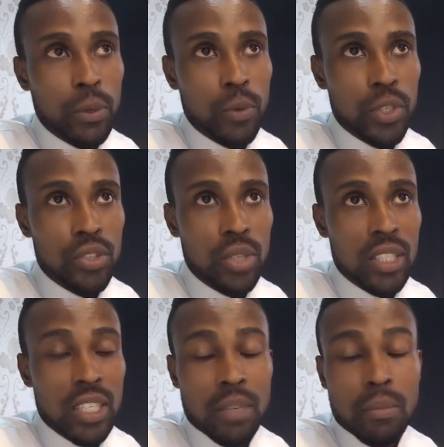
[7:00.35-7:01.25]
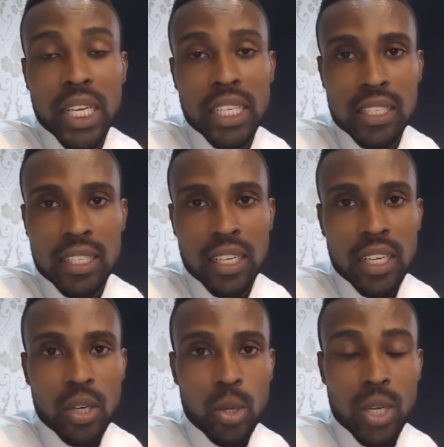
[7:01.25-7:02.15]
one-on-one students are amazed.
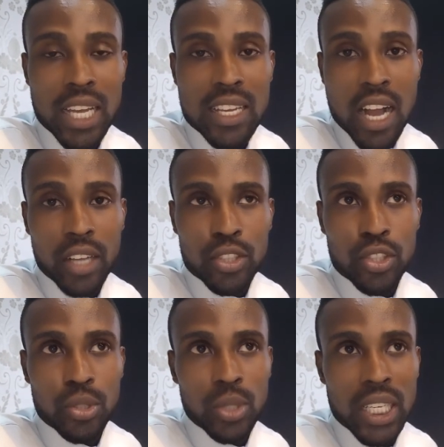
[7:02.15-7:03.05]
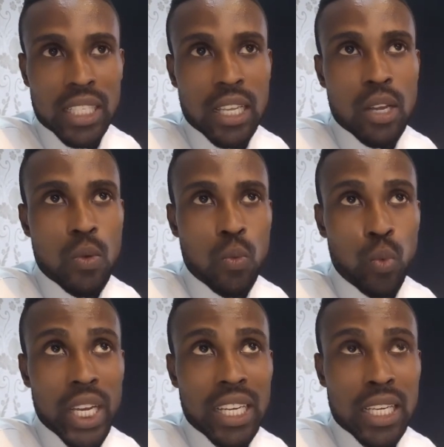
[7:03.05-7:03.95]
All I ask you is,
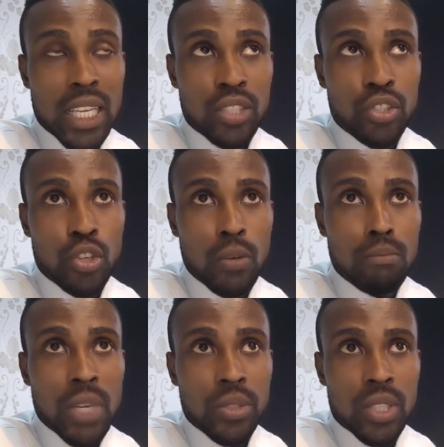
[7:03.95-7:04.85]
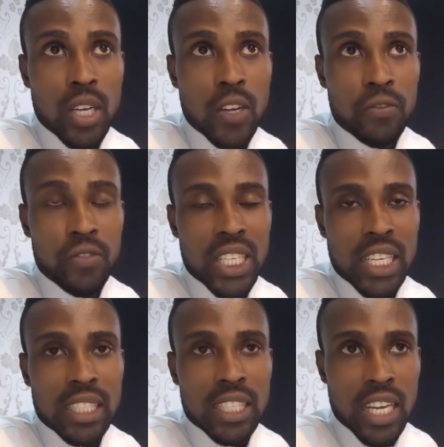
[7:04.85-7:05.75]
when is your most
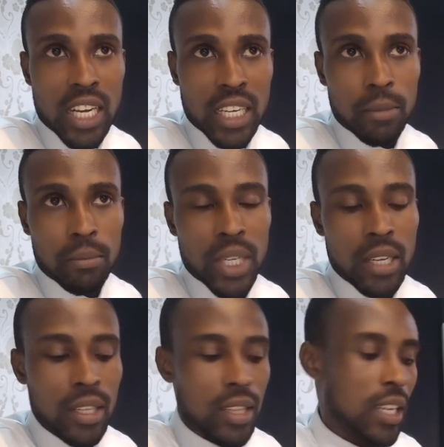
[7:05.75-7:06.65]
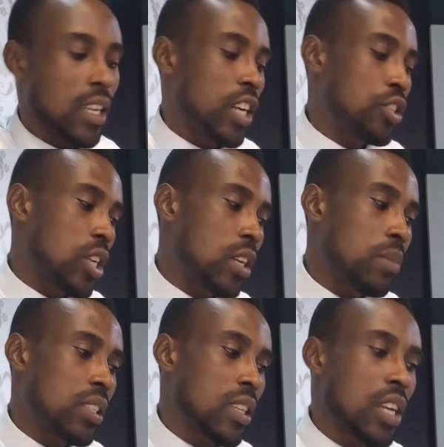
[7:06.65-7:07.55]
convenient time? Then I check my
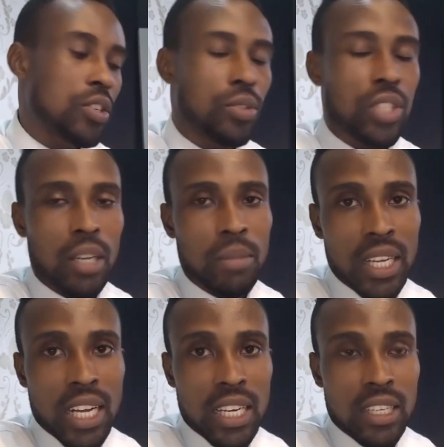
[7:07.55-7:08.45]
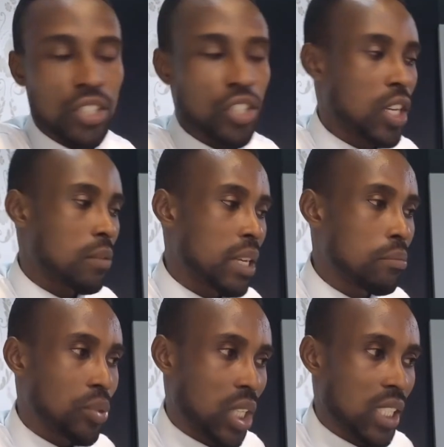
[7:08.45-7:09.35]
schedule, check my calendar, check my
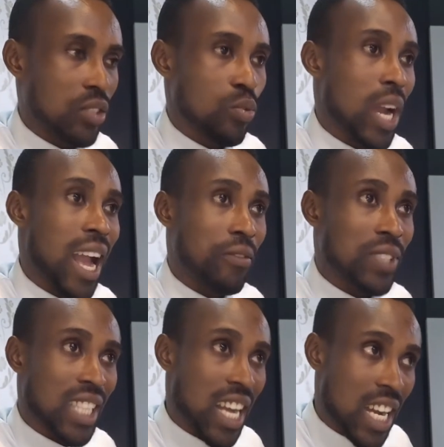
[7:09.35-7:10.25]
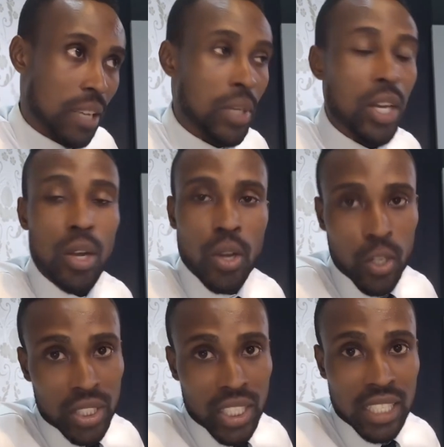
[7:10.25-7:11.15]
bookings. Do I have time
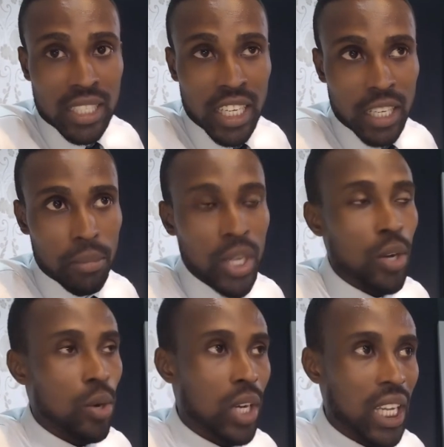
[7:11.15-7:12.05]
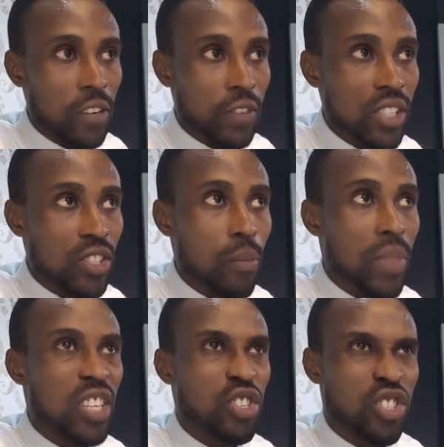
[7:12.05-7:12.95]
on that time, or can I find
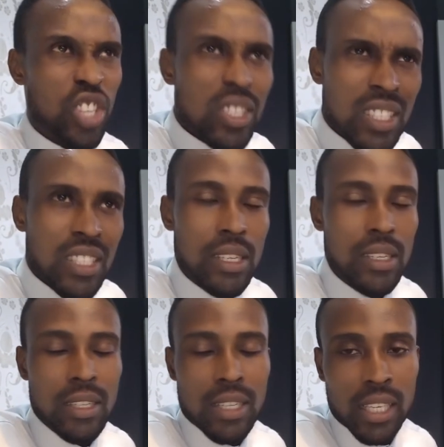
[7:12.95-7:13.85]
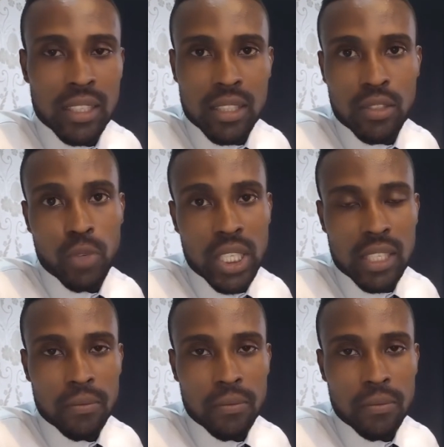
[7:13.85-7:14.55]
something just next to it?